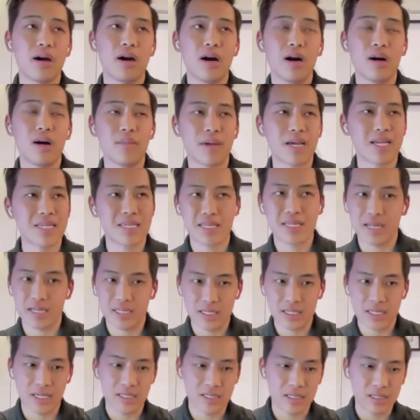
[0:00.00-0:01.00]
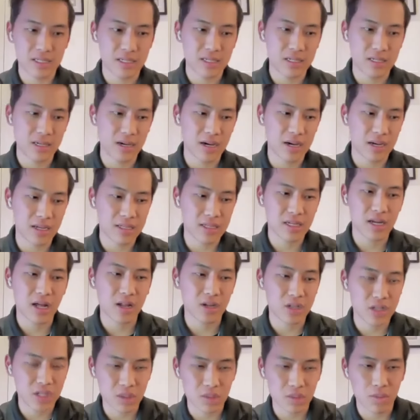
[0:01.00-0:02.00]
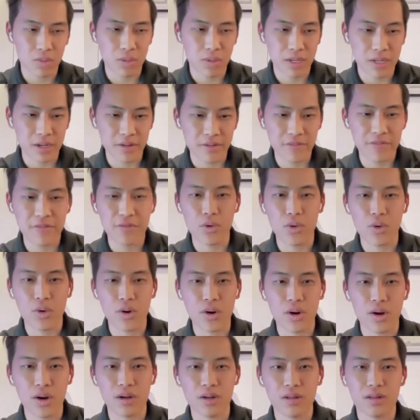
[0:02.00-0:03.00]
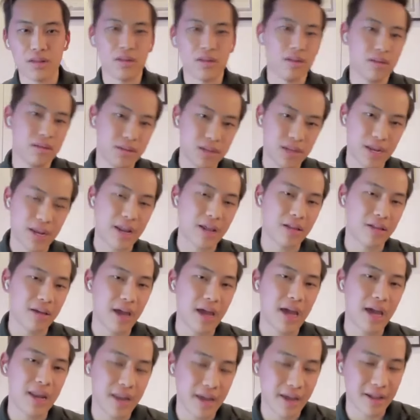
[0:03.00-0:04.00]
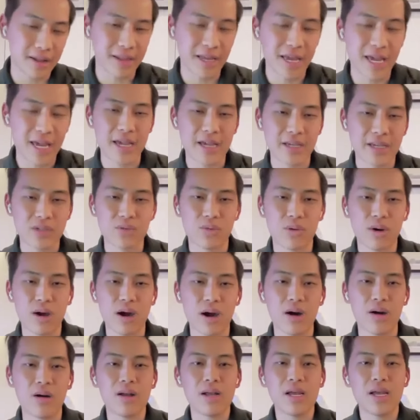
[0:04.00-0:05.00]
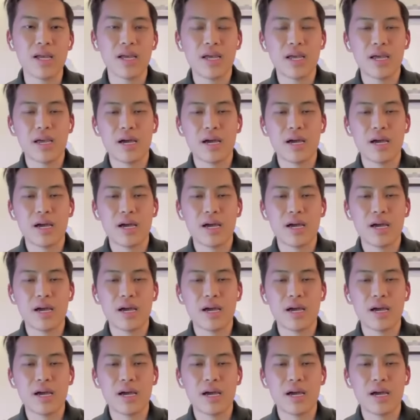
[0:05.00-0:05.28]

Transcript: Got selected as the scholarship winner for the NLA as well.